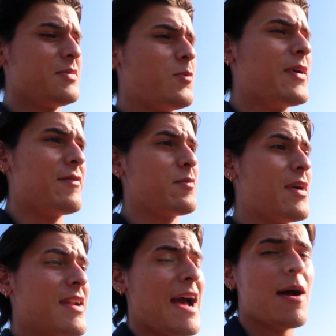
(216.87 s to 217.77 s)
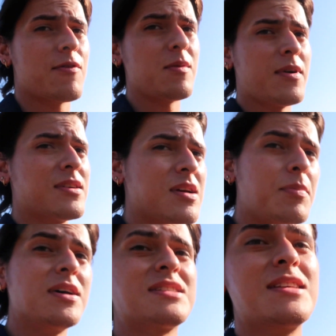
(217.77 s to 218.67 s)
been waiting for about an hour for the bus. The
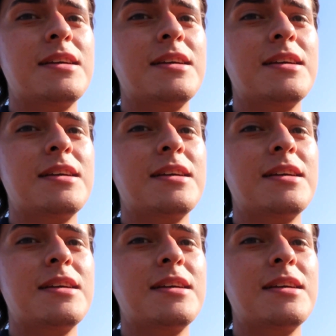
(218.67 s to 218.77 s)
bus